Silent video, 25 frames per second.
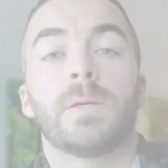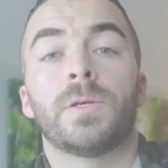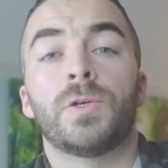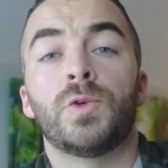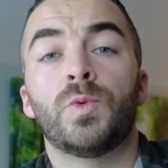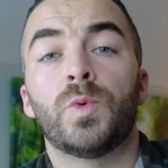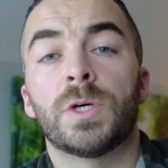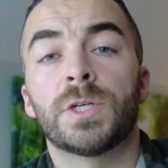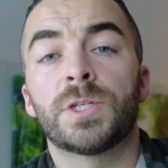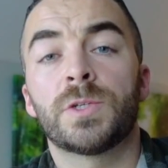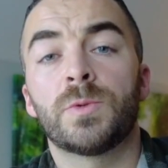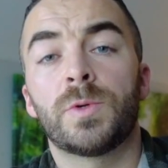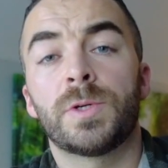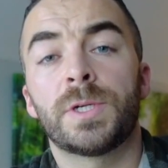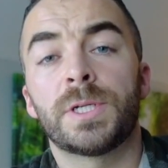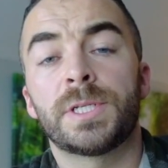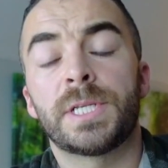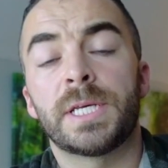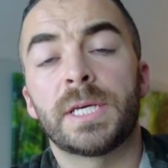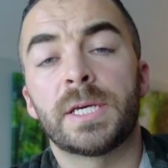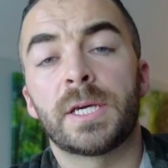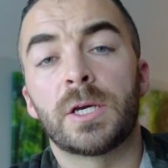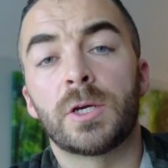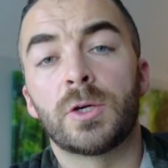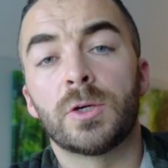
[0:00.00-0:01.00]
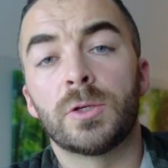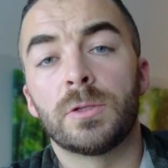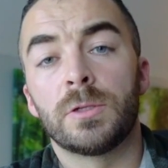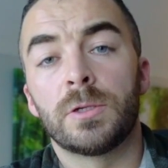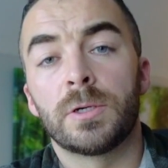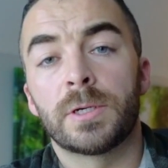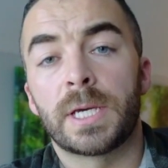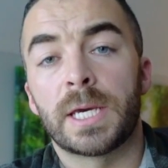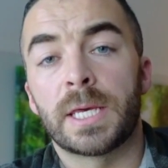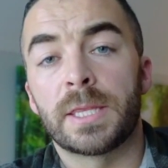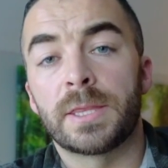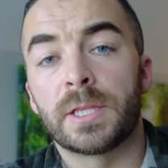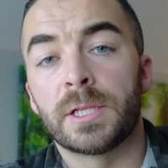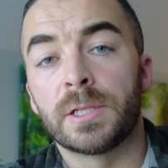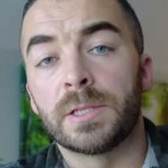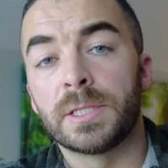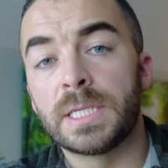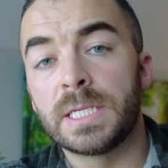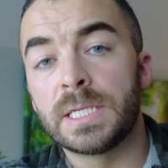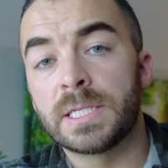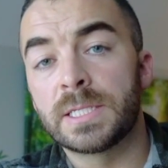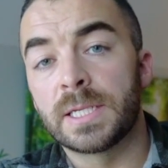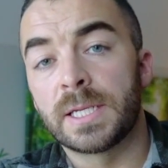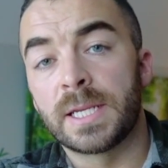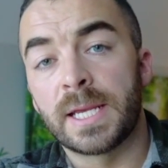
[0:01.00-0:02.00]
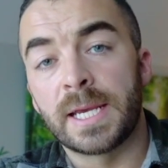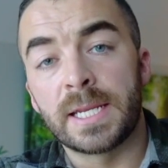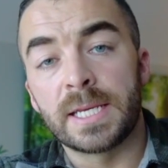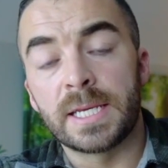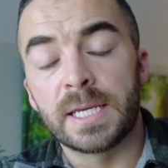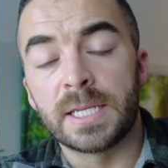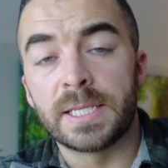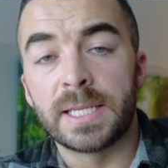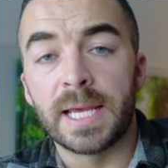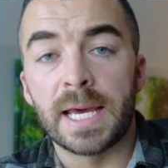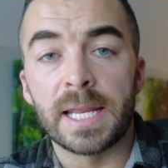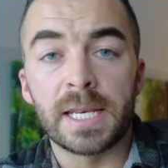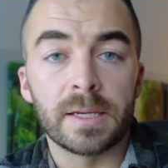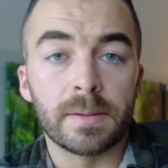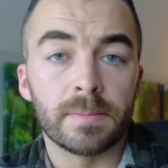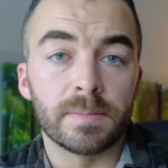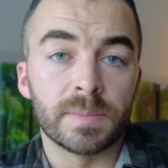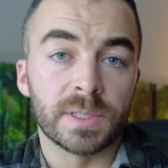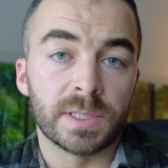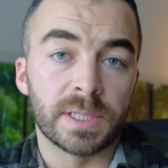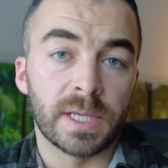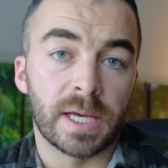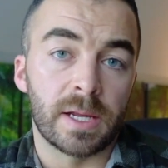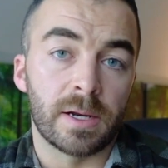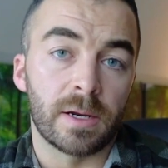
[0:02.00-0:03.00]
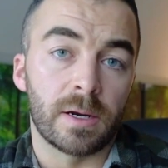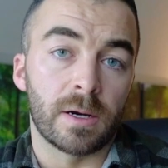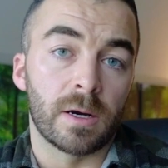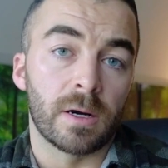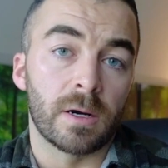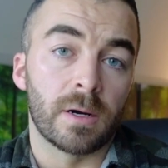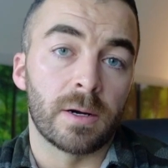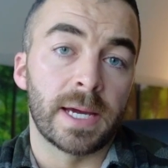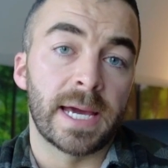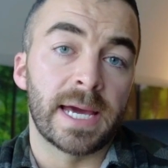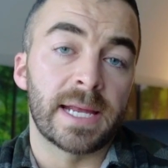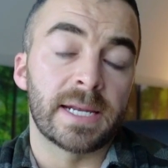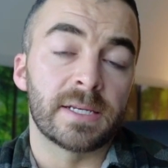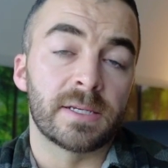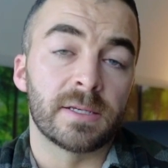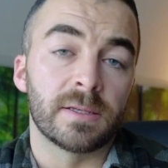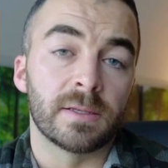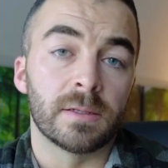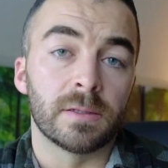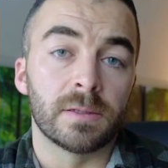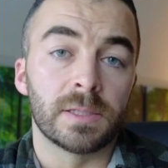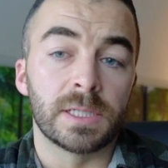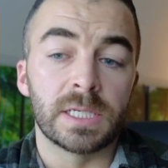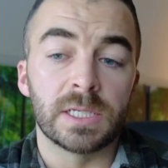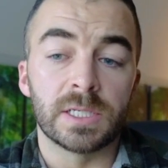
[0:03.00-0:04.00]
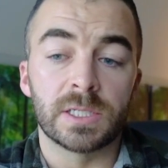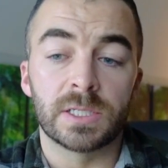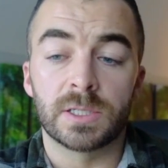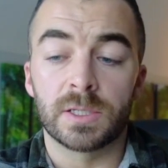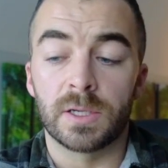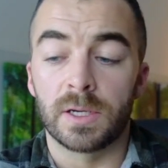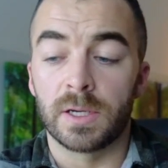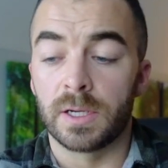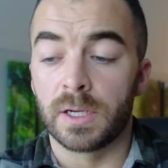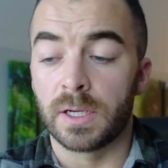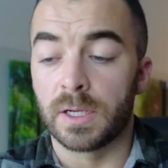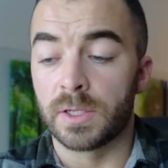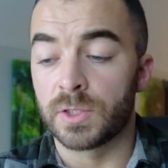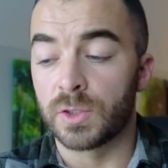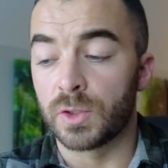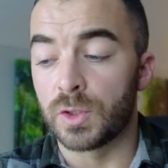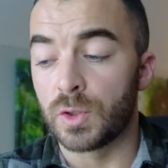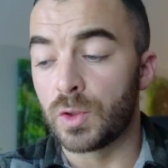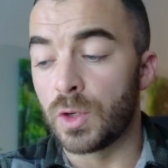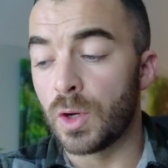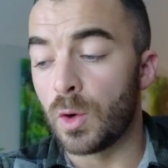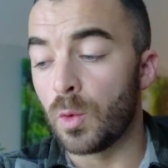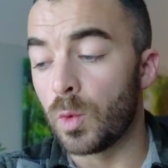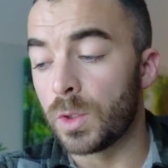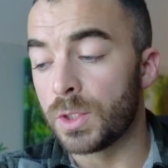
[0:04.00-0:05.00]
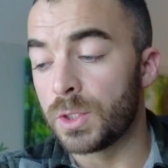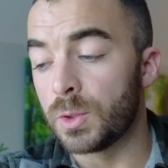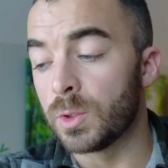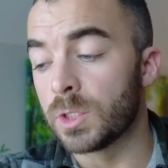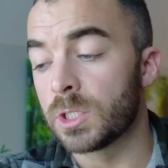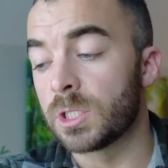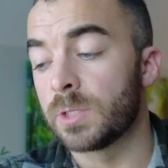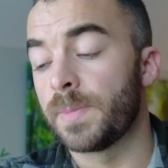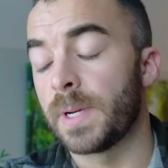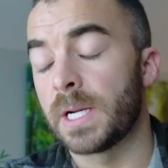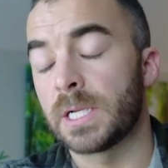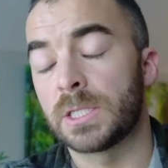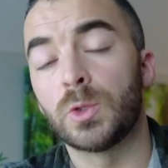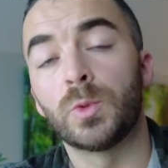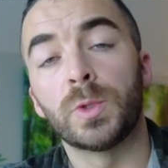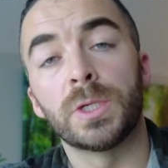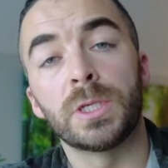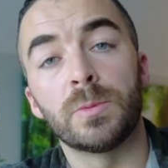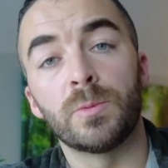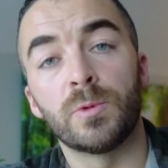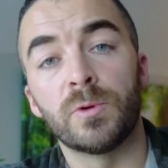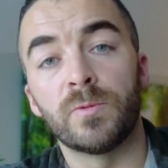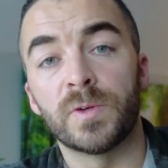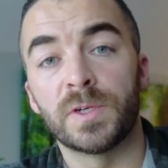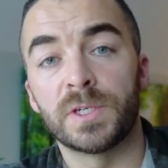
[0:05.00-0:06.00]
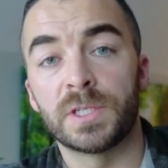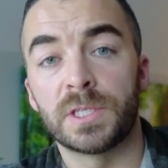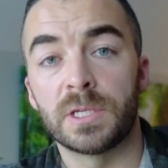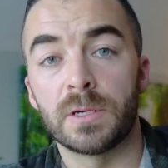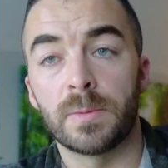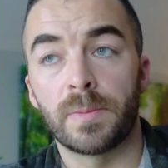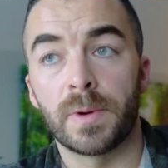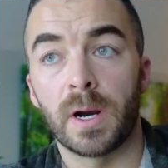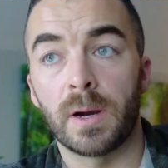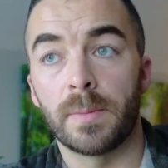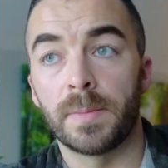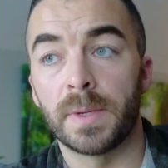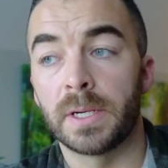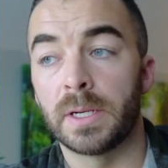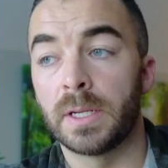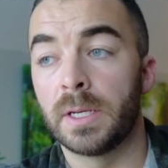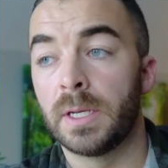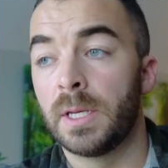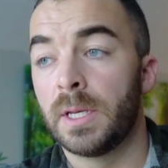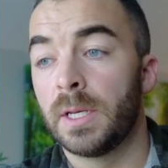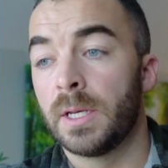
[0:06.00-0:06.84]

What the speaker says: You also want to take a good look at the lease and any addendums that are added to the lease, so you know what to expect when you move into the apartment.